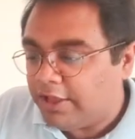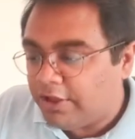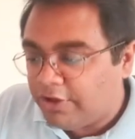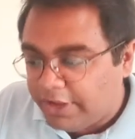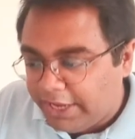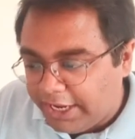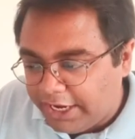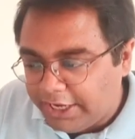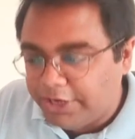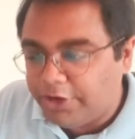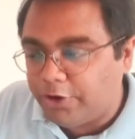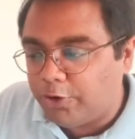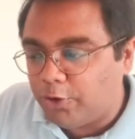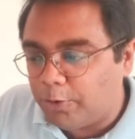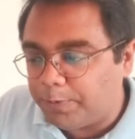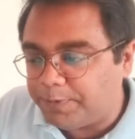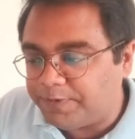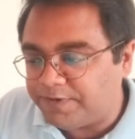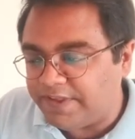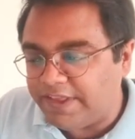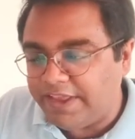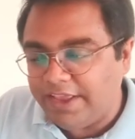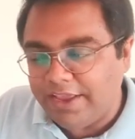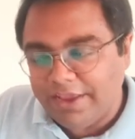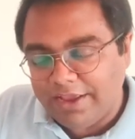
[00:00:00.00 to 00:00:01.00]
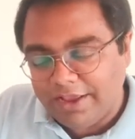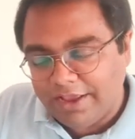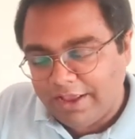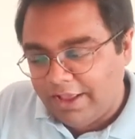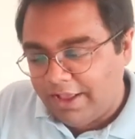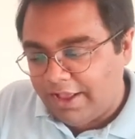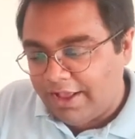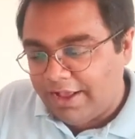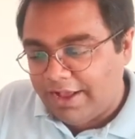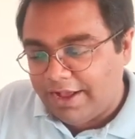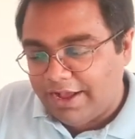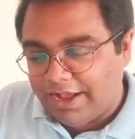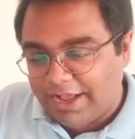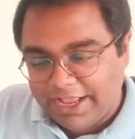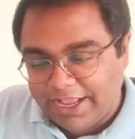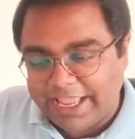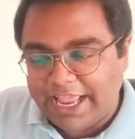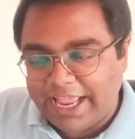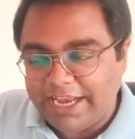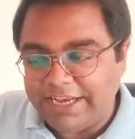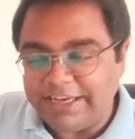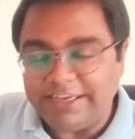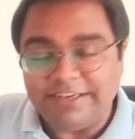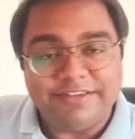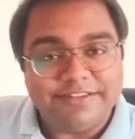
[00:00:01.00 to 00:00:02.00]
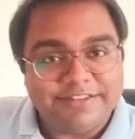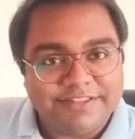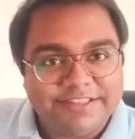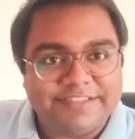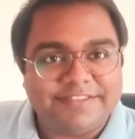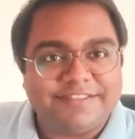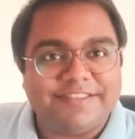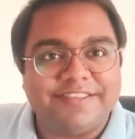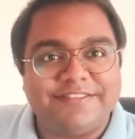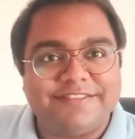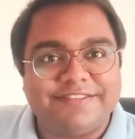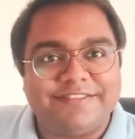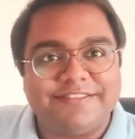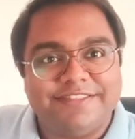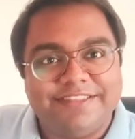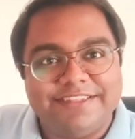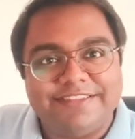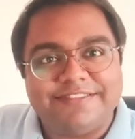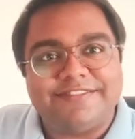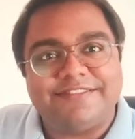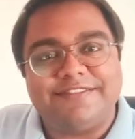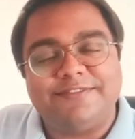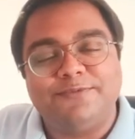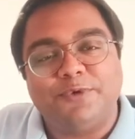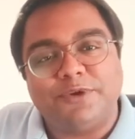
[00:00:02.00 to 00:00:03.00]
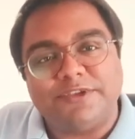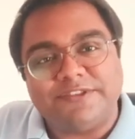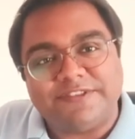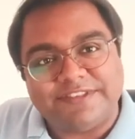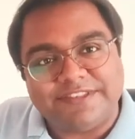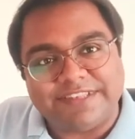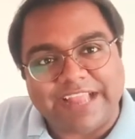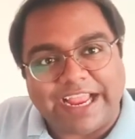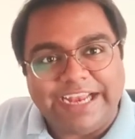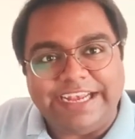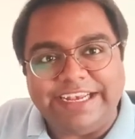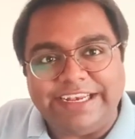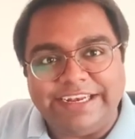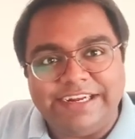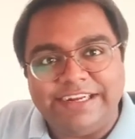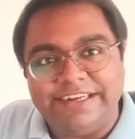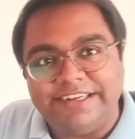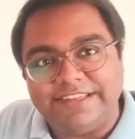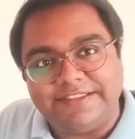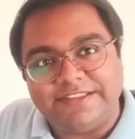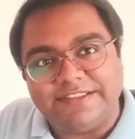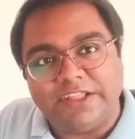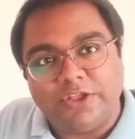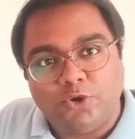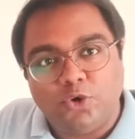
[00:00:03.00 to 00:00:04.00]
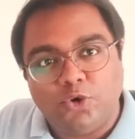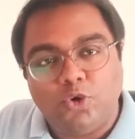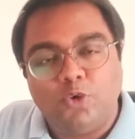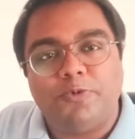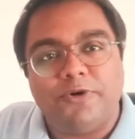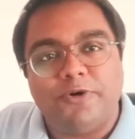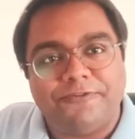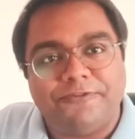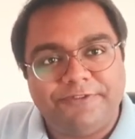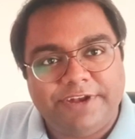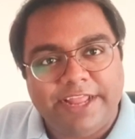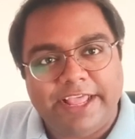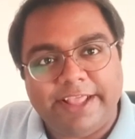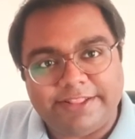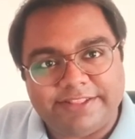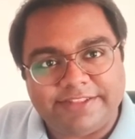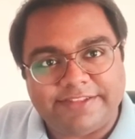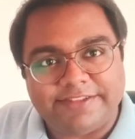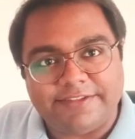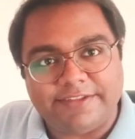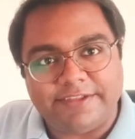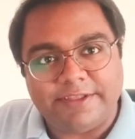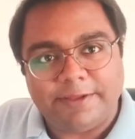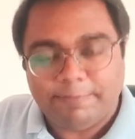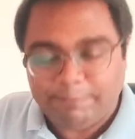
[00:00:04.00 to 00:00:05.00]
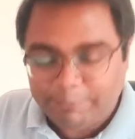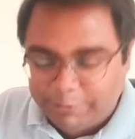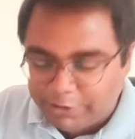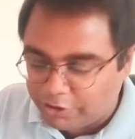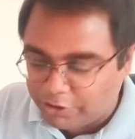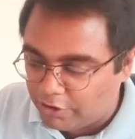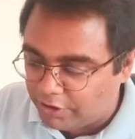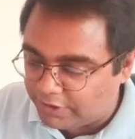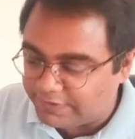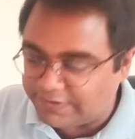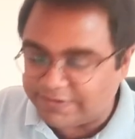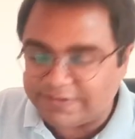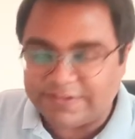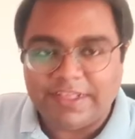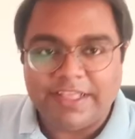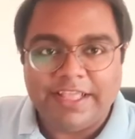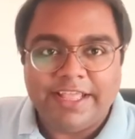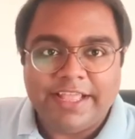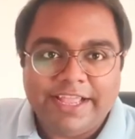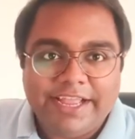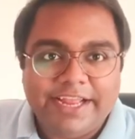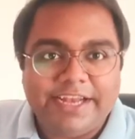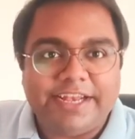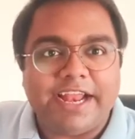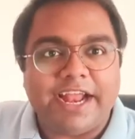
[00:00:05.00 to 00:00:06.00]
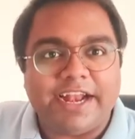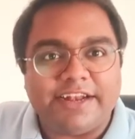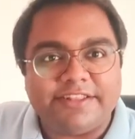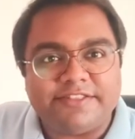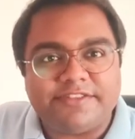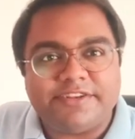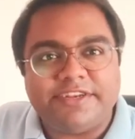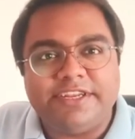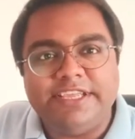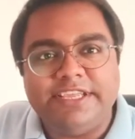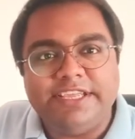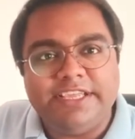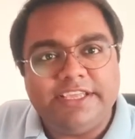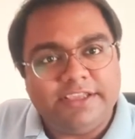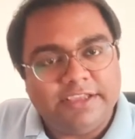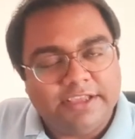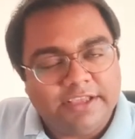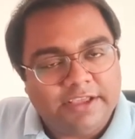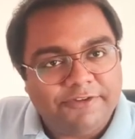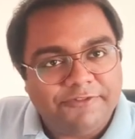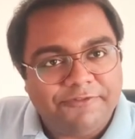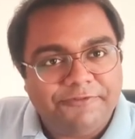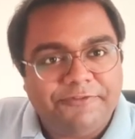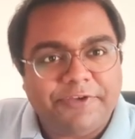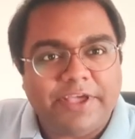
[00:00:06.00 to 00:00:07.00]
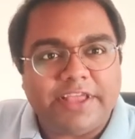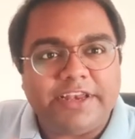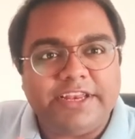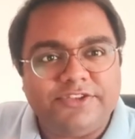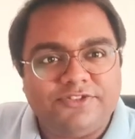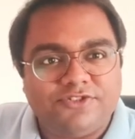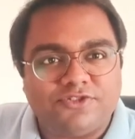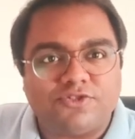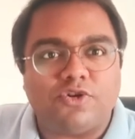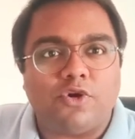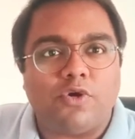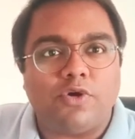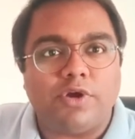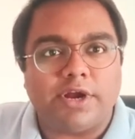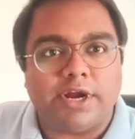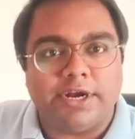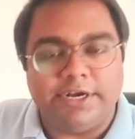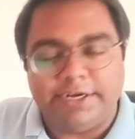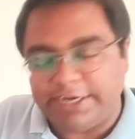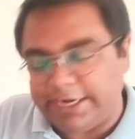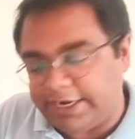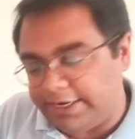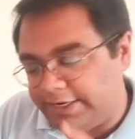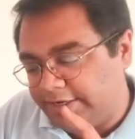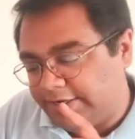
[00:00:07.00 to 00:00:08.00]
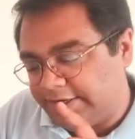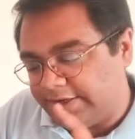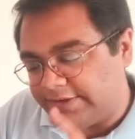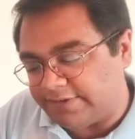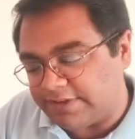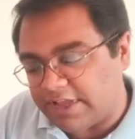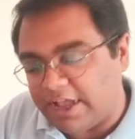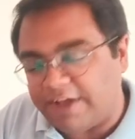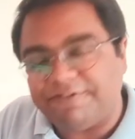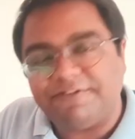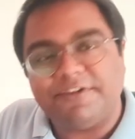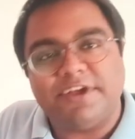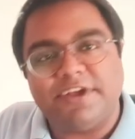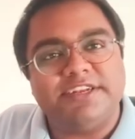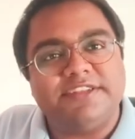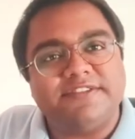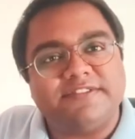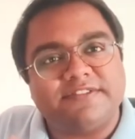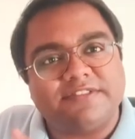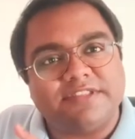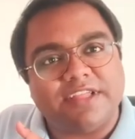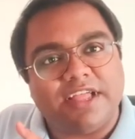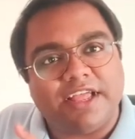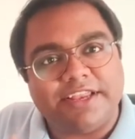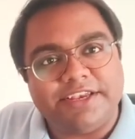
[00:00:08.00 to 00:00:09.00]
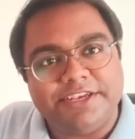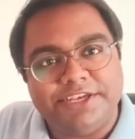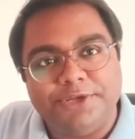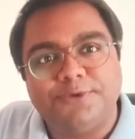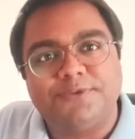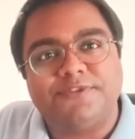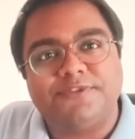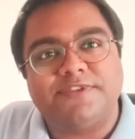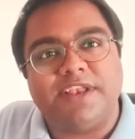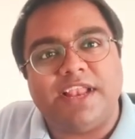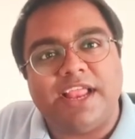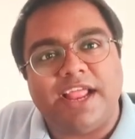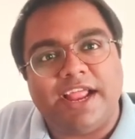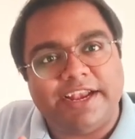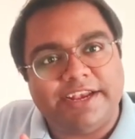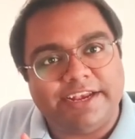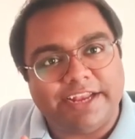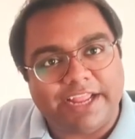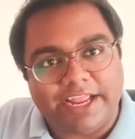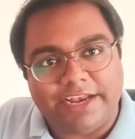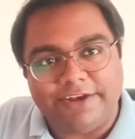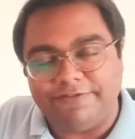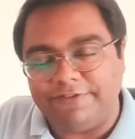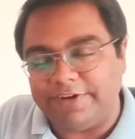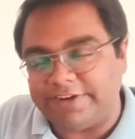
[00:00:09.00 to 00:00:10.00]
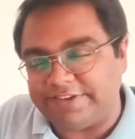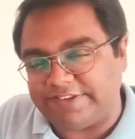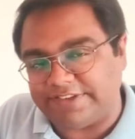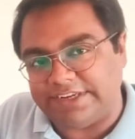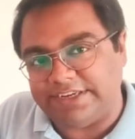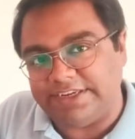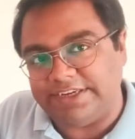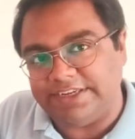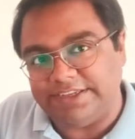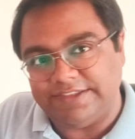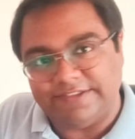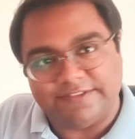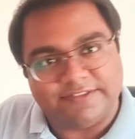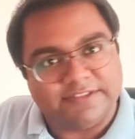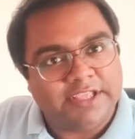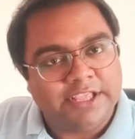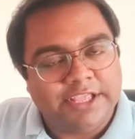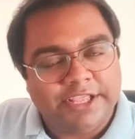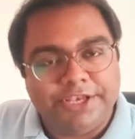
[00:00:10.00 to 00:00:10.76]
In Group C, again, this was titled as the Group of Death because it had three very strong contenders: Afghanistan, New Zealand, and West Indies.